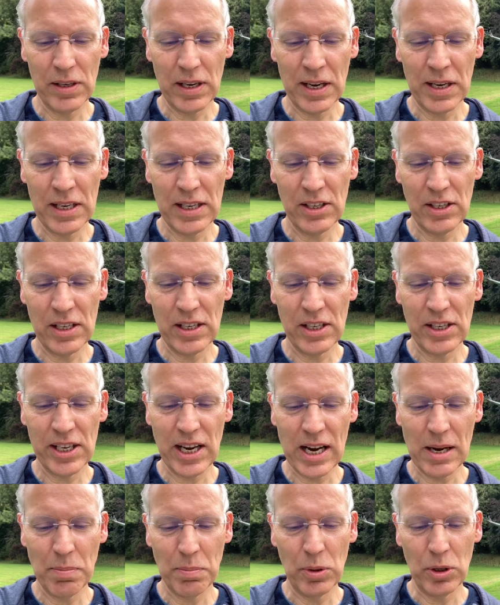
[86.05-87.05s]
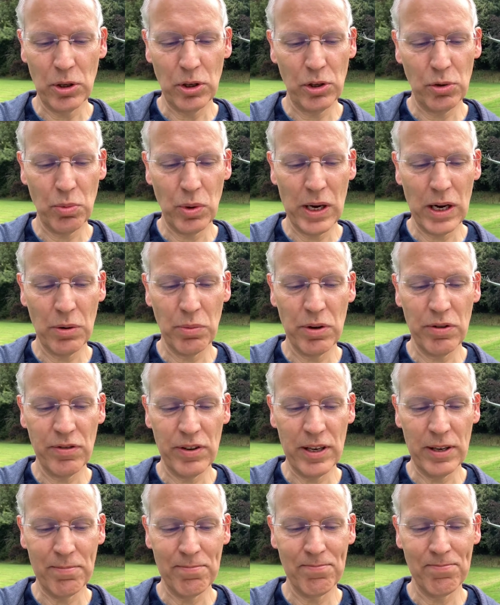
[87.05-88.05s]
and his disciples were with
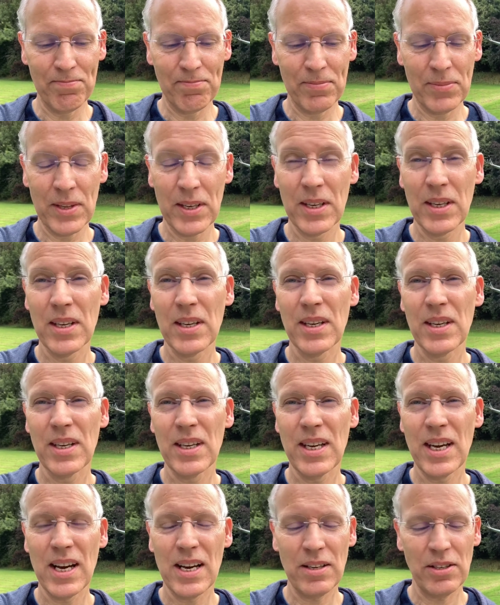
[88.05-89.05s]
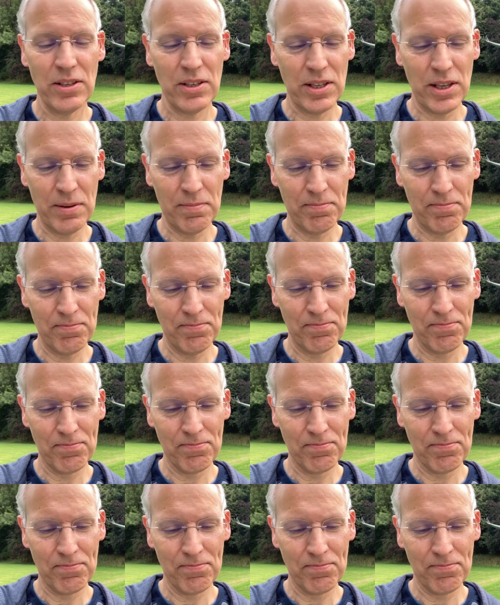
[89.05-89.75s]
him, he asked them,